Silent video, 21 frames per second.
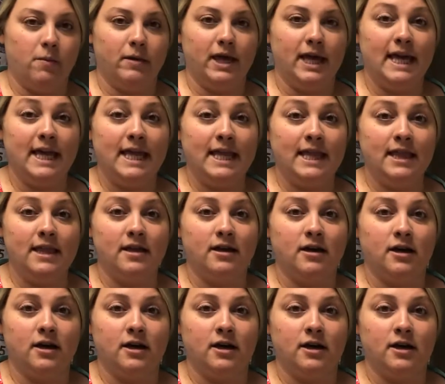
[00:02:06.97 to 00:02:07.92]
In
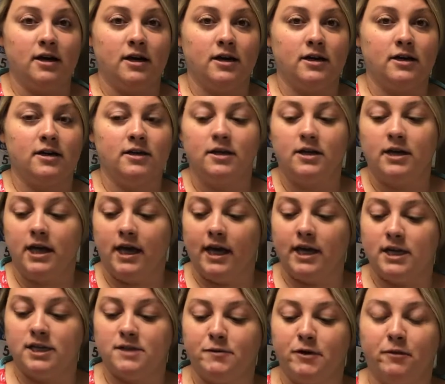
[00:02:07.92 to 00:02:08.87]
the
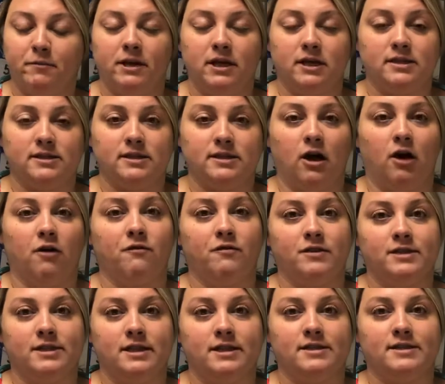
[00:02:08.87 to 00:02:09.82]
experiment itself, it
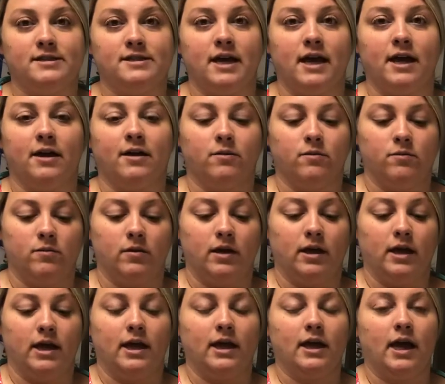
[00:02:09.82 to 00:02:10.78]
did say
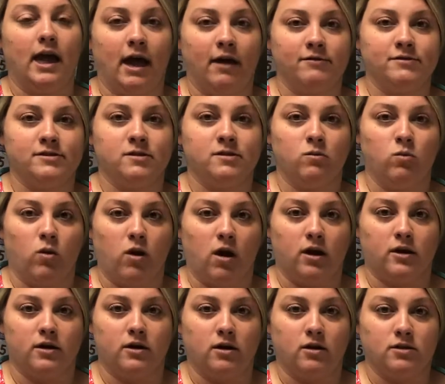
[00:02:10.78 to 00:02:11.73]
have some
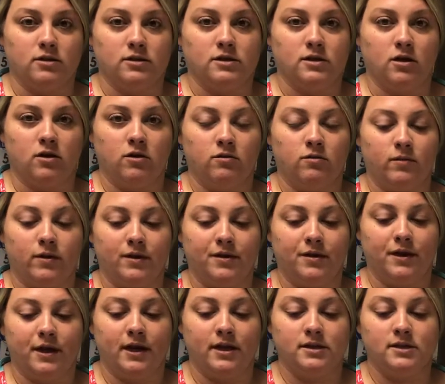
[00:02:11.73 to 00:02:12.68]
water also with
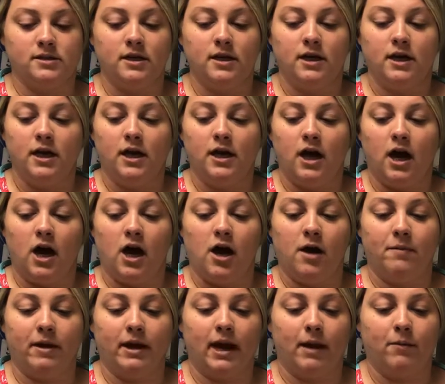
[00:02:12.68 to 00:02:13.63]
it.
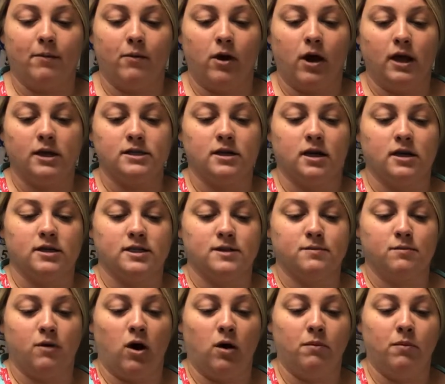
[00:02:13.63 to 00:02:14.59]
And I brought a
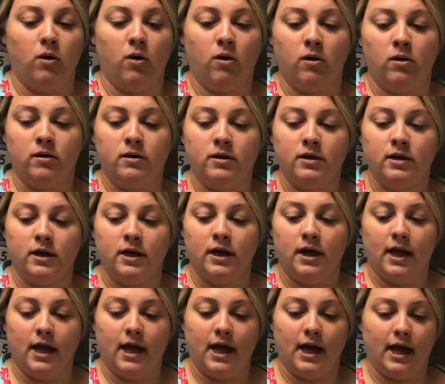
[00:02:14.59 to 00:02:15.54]
small bowl
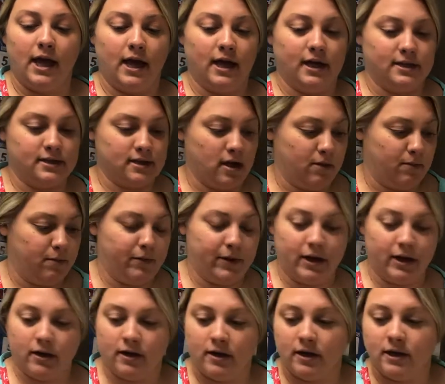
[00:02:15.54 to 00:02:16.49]
and a
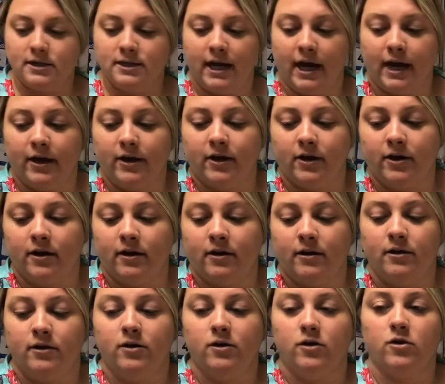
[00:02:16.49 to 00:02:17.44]
bigger container
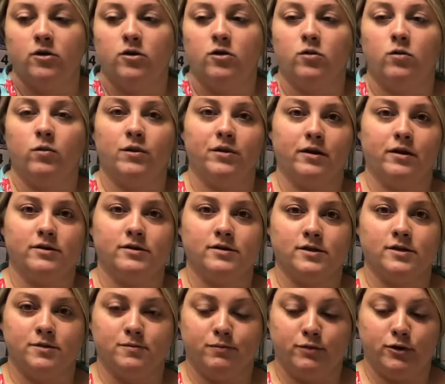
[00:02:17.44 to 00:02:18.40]
with a
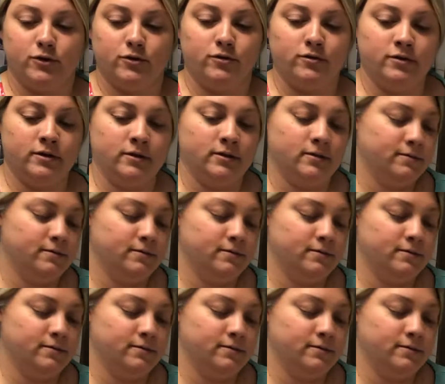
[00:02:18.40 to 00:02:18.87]
spoon.